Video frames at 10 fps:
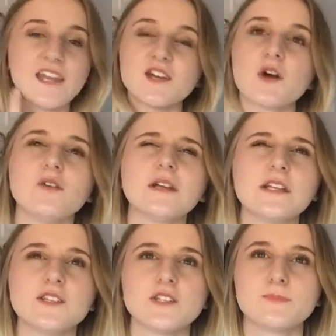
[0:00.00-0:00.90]
and I can't really
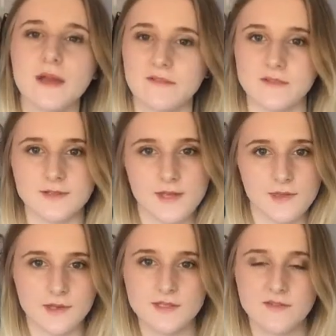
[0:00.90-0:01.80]
judge breakfast
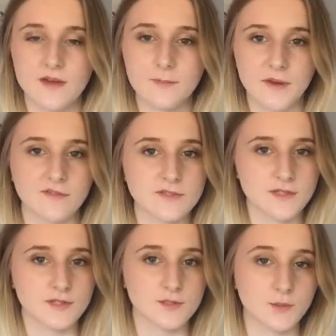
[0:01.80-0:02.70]
either because I've had breakfast
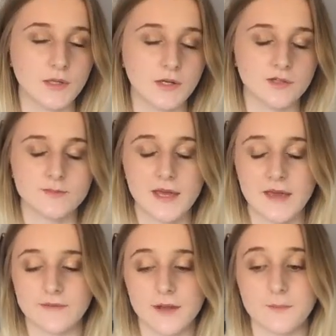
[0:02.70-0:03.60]
at the Sequoia Lodge but I
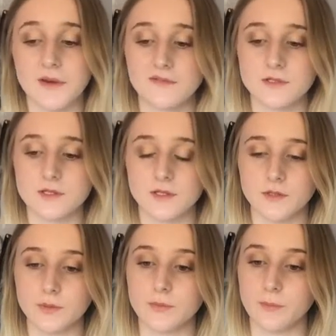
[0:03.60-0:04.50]
haven't had breakfast at the
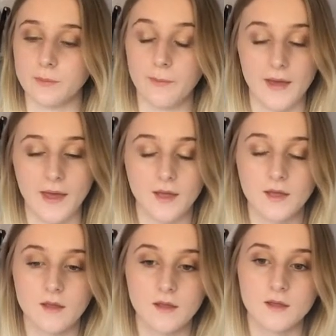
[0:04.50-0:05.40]
Newport
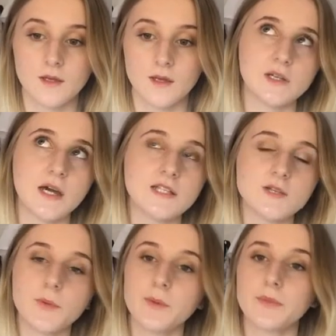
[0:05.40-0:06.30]
Bay. I
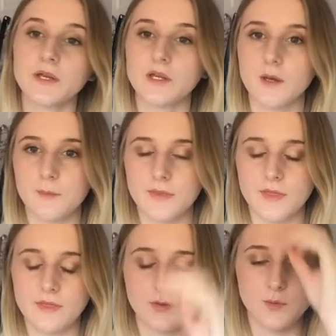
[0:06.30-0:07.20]
did want to bring up
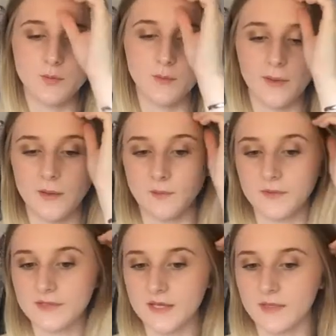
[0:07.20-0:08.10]
that the Newport Bay when
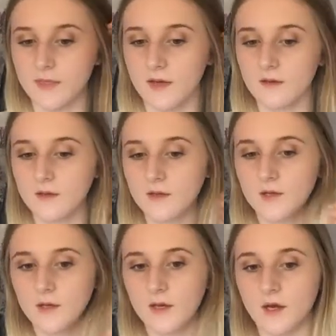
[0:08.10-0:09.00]
we stayed there,
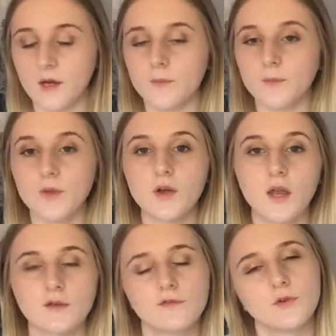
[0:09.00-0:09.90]
um, we got
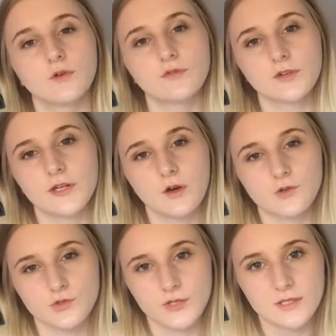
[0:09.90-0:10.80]
like four free
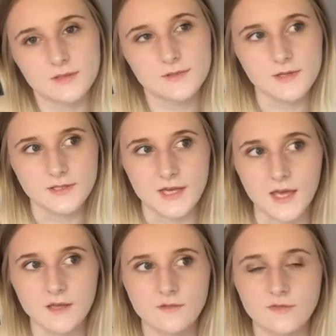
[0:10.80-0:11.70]
hot drinks a
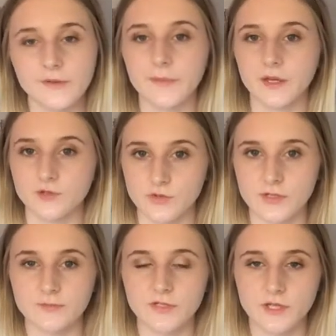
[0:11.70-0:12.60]
day from like a
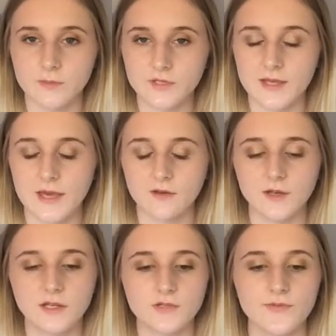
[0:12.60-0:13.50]
drinks machine which they had
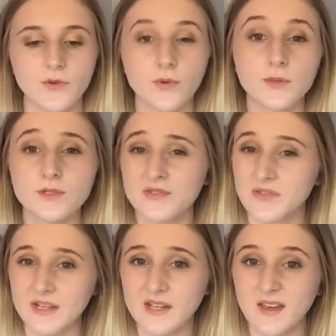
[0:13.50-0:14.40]
on each floor which is a
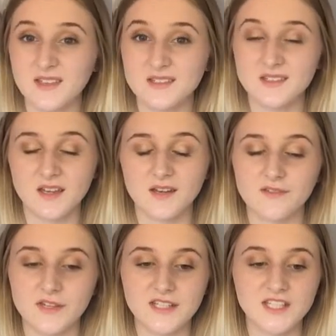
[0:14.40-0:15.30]
really nice kind
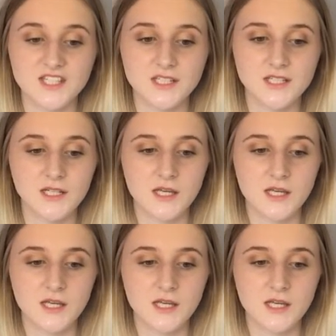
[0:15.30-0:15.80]
of addition.